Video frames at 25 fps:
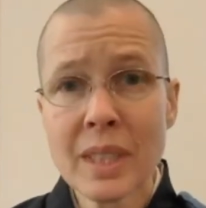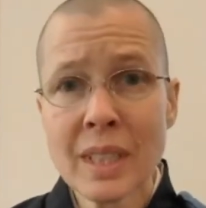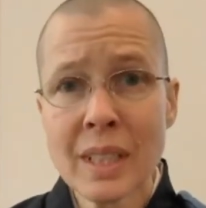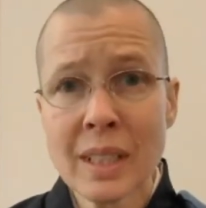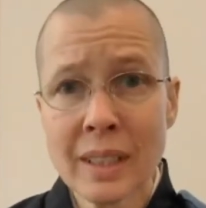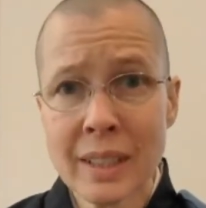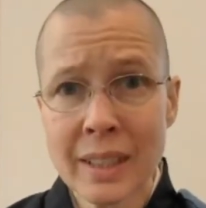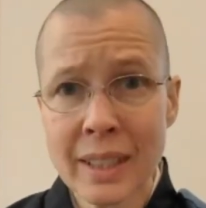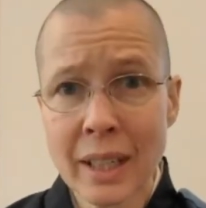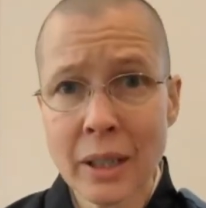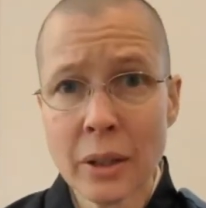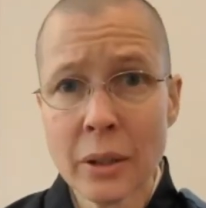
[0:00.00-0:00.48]

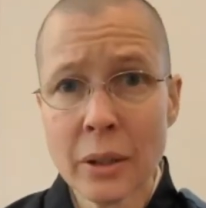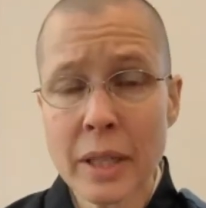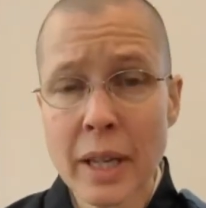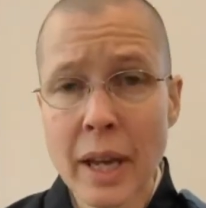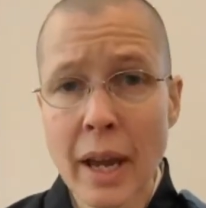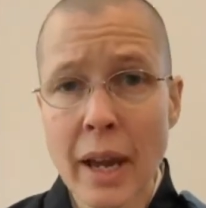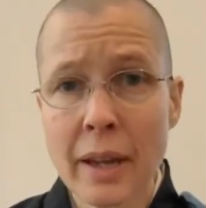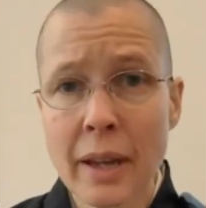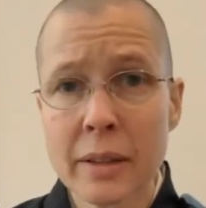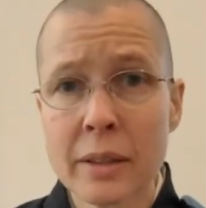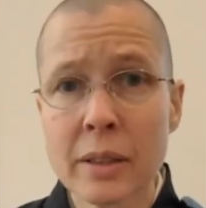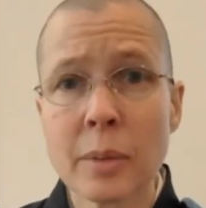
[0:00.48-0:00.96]
yelled
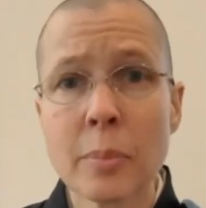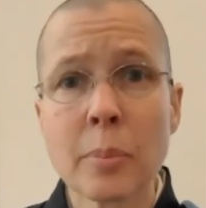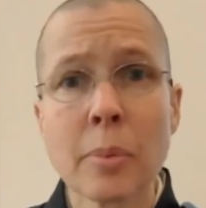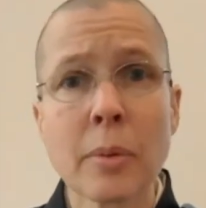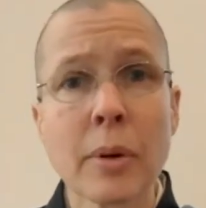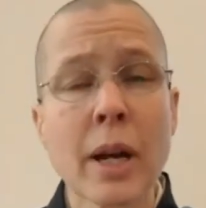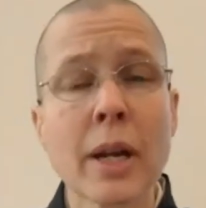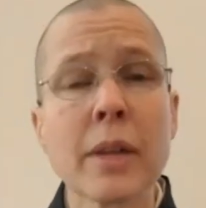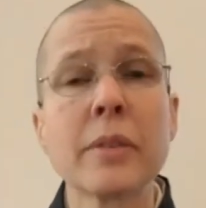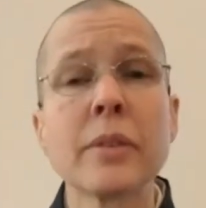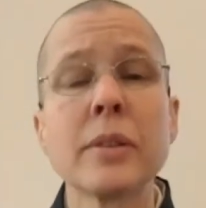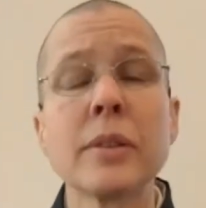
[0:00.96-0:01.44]
at. The
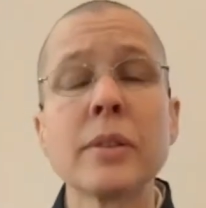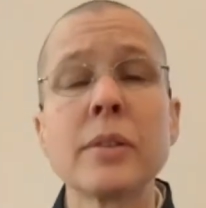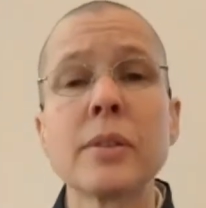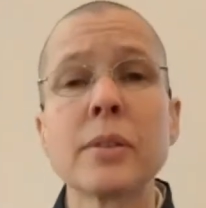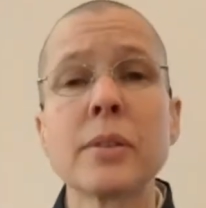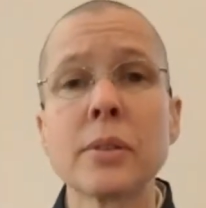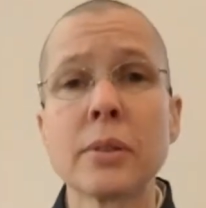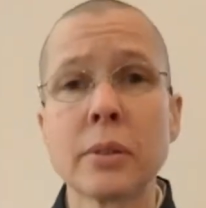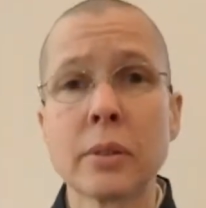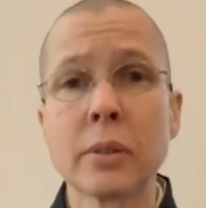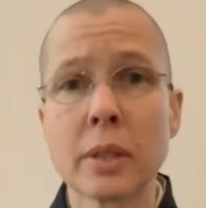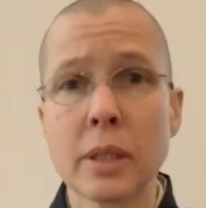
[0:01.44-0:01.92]
breath is
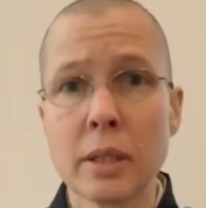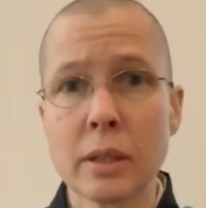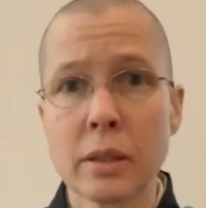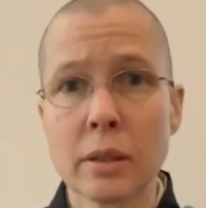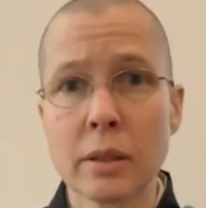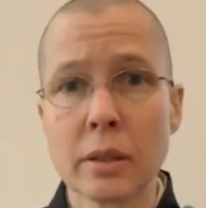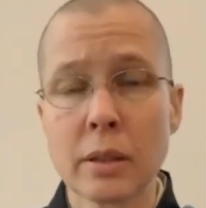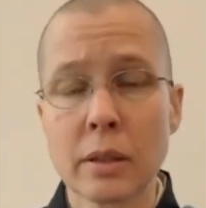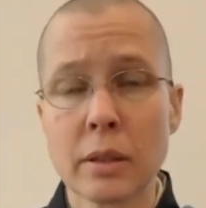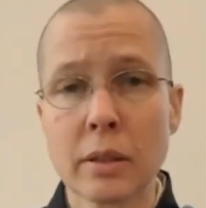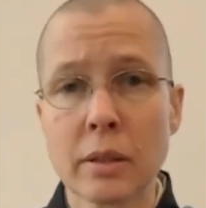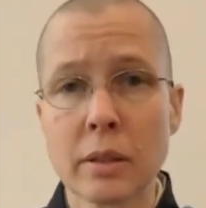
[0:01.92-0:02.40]
still
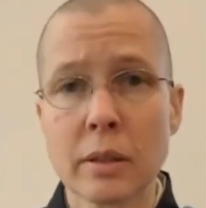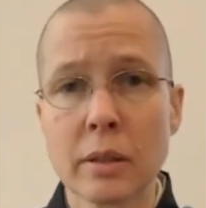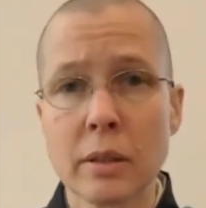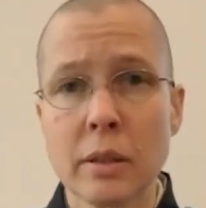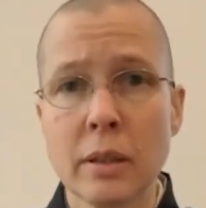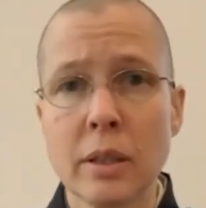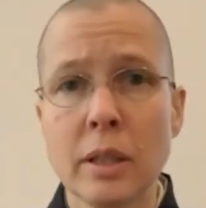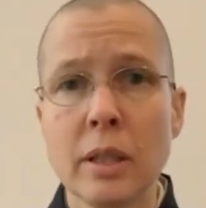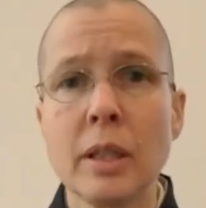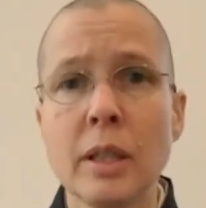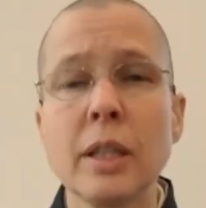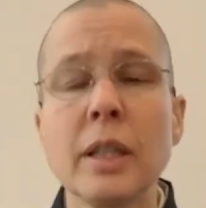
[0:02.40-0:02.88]
here.
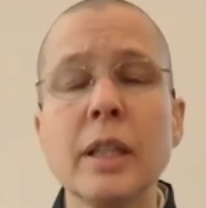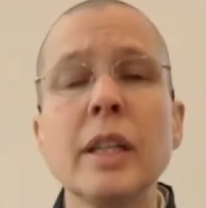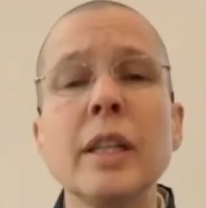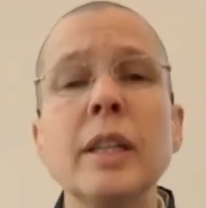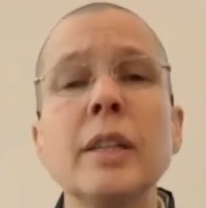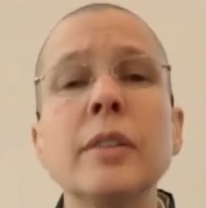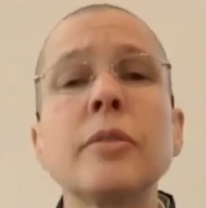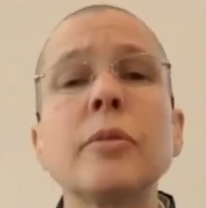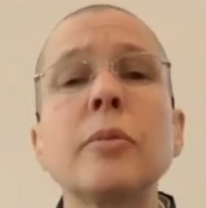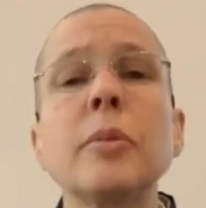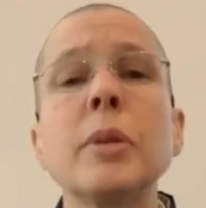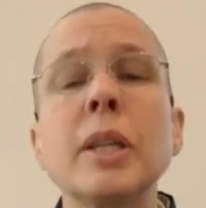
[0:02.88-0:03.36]

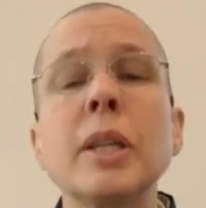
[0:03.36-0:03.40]
If we